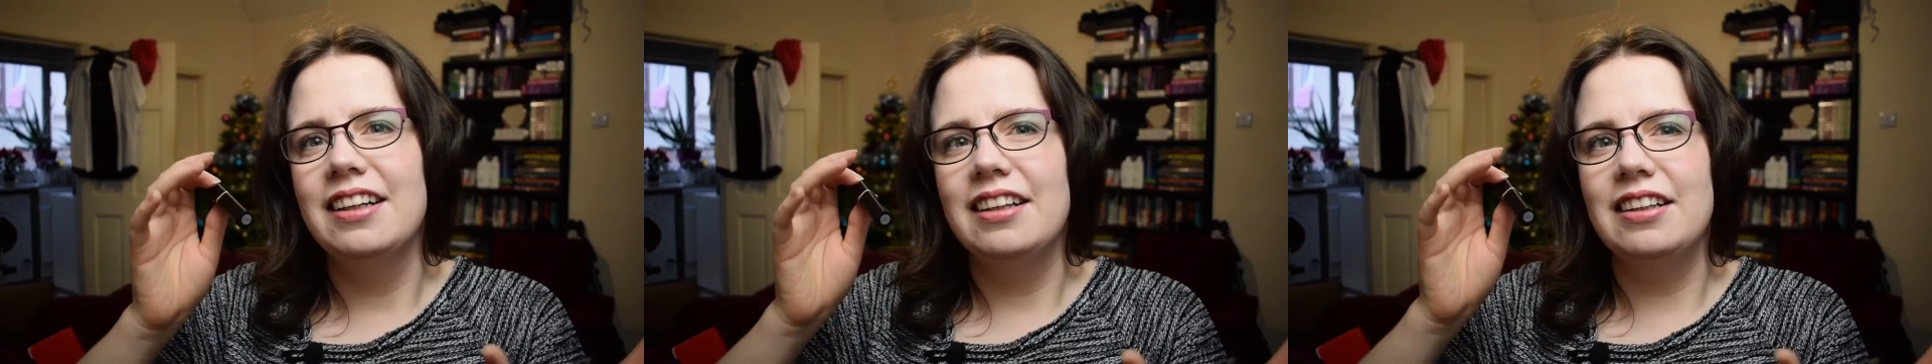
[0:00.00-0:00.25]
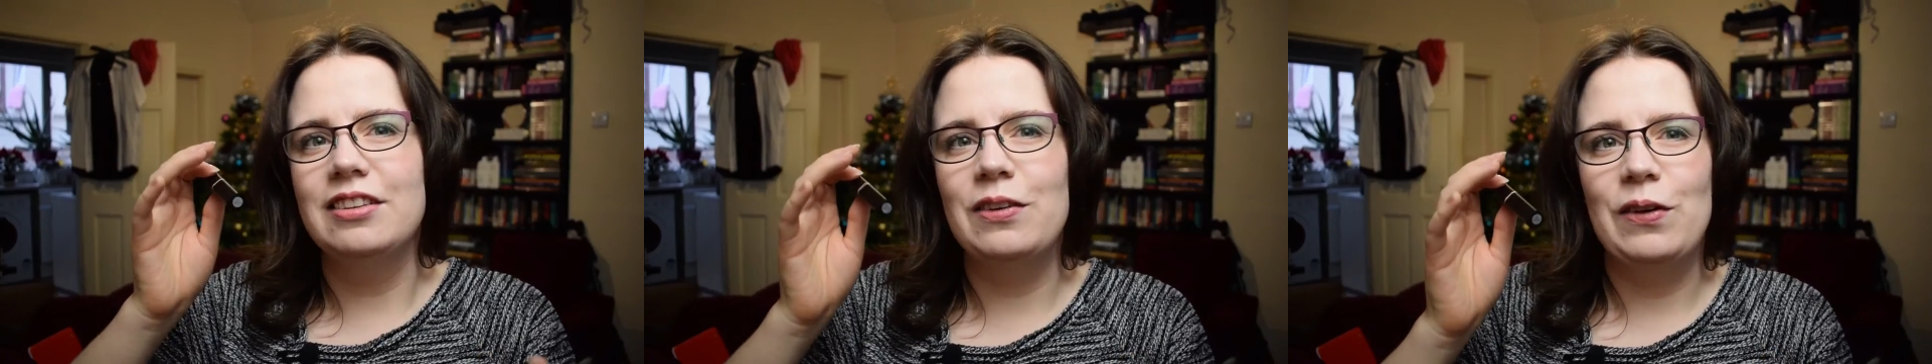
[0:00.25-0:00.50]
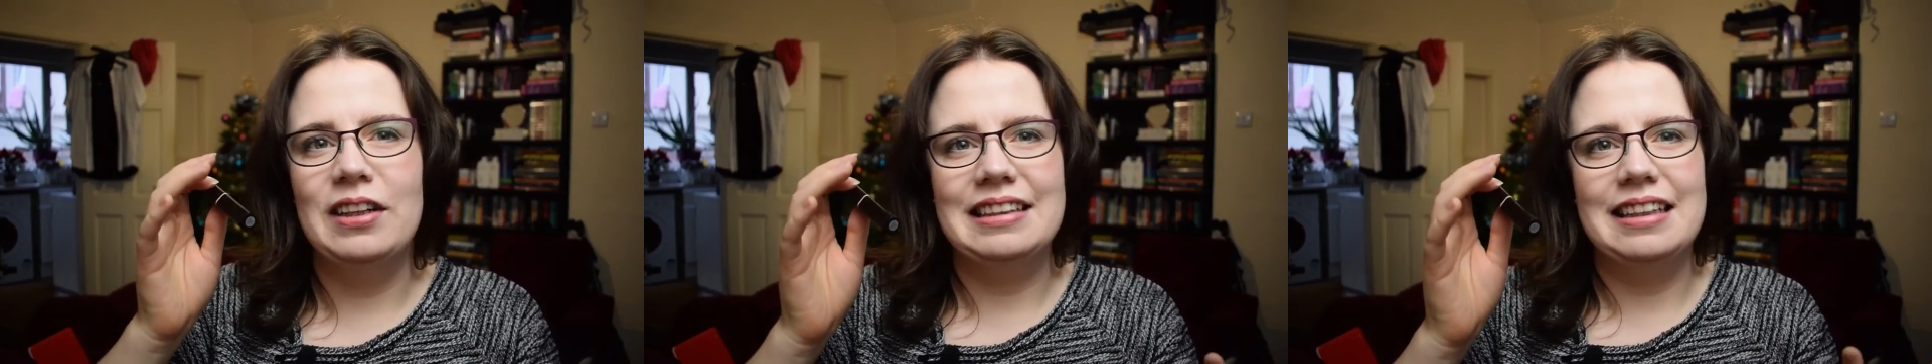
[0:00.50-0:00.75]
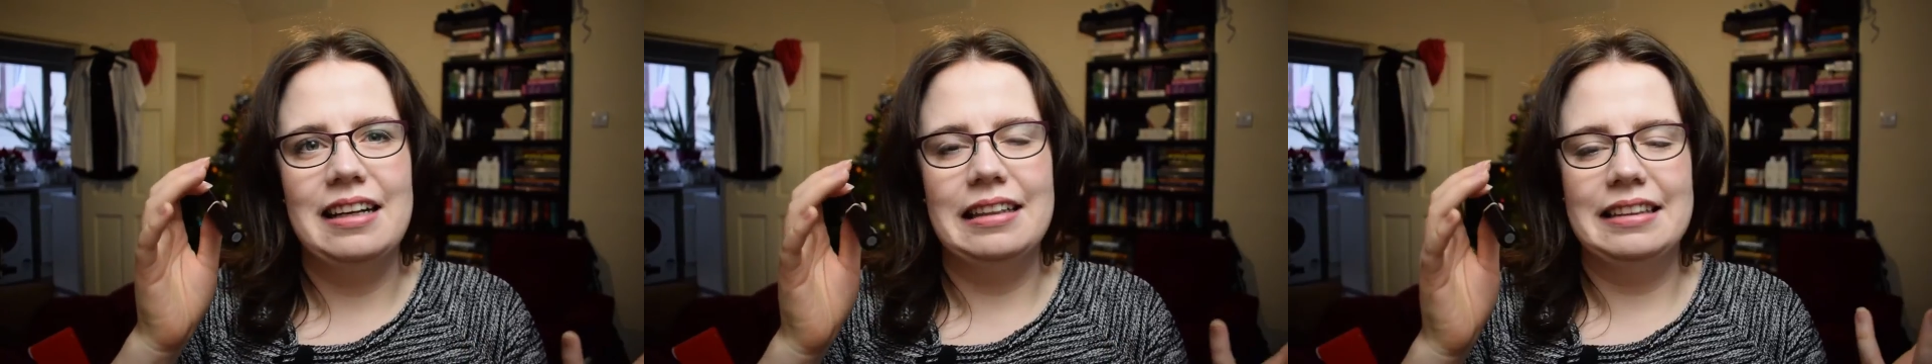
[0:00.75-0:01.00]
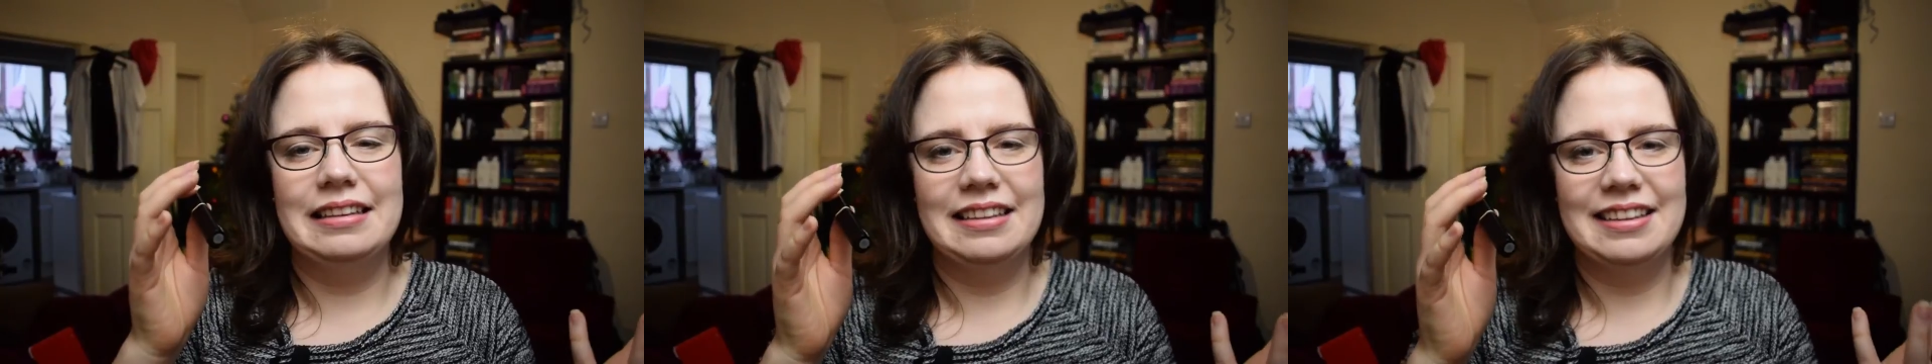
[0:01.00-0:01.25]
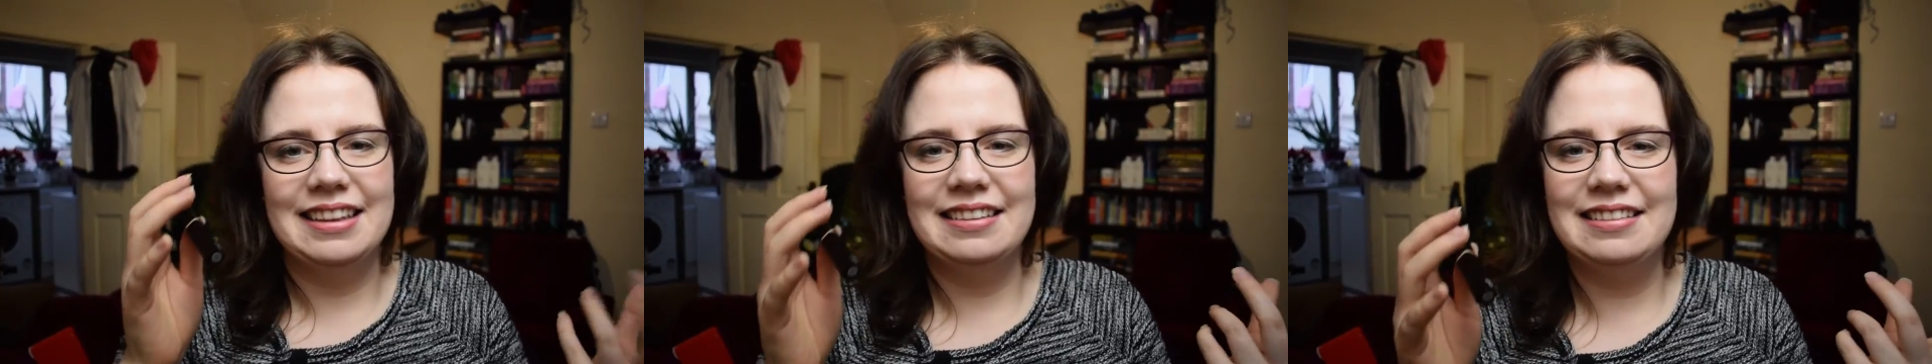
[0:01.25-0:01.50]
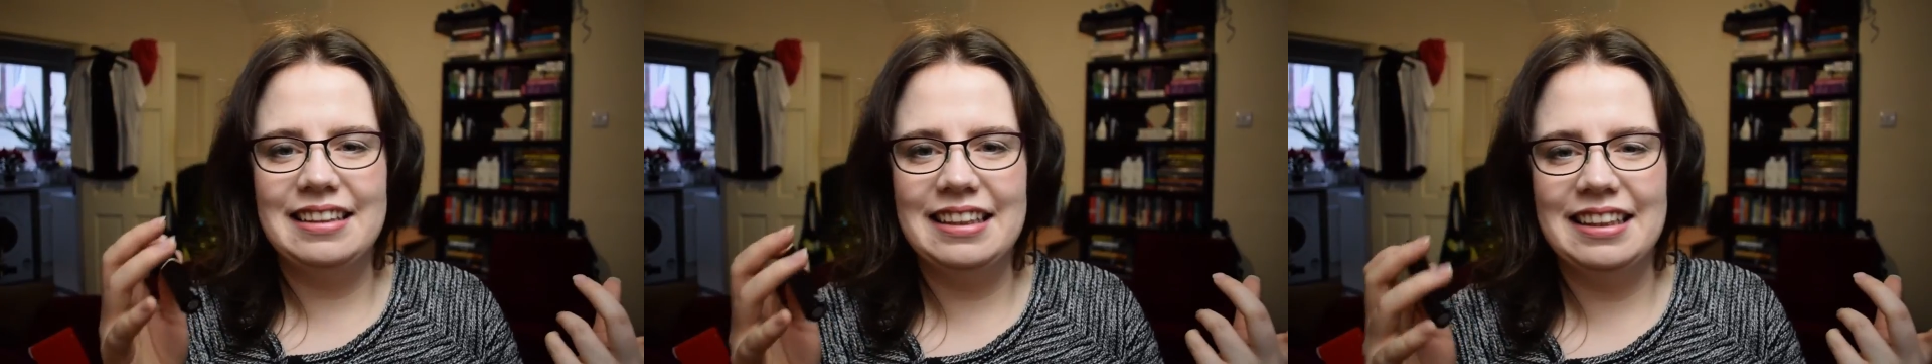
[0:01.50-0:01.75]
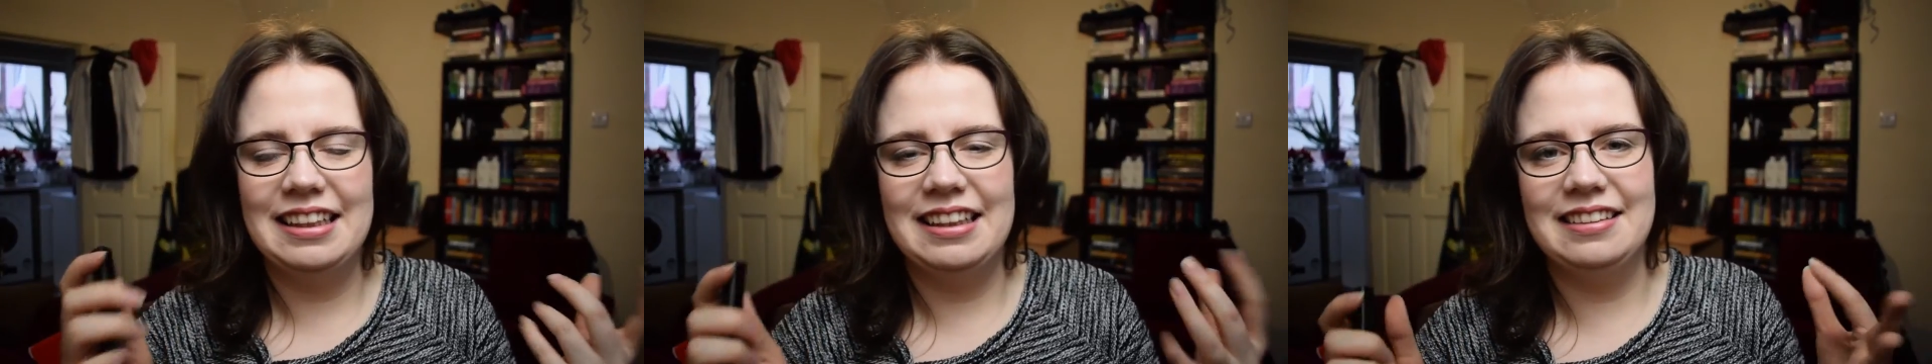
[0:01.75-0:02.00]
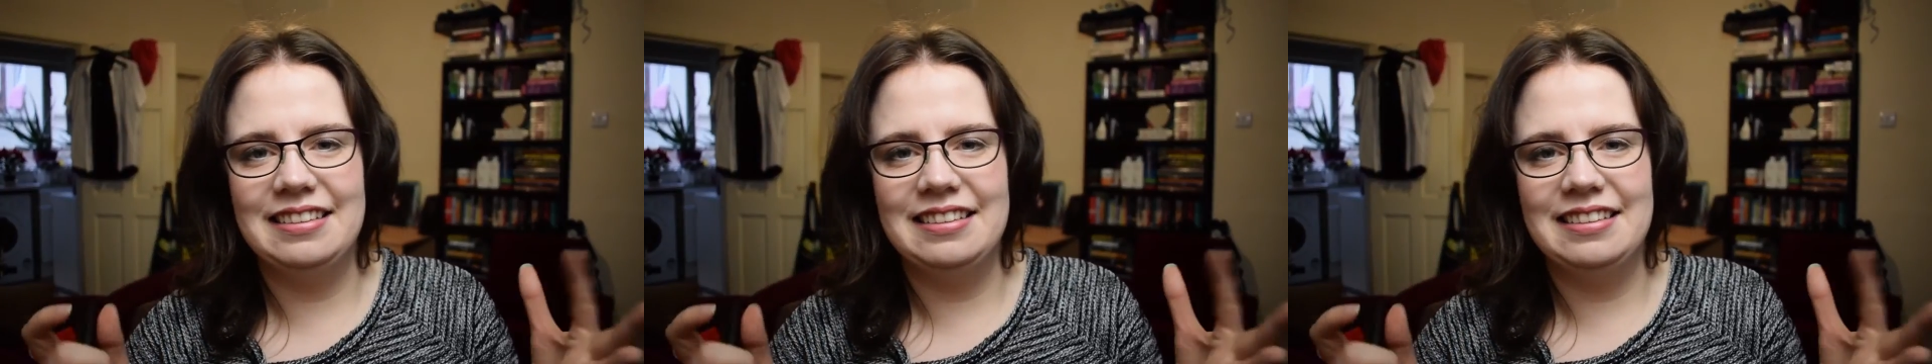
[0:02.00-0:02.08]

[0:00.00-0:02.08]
You don't want a concealer that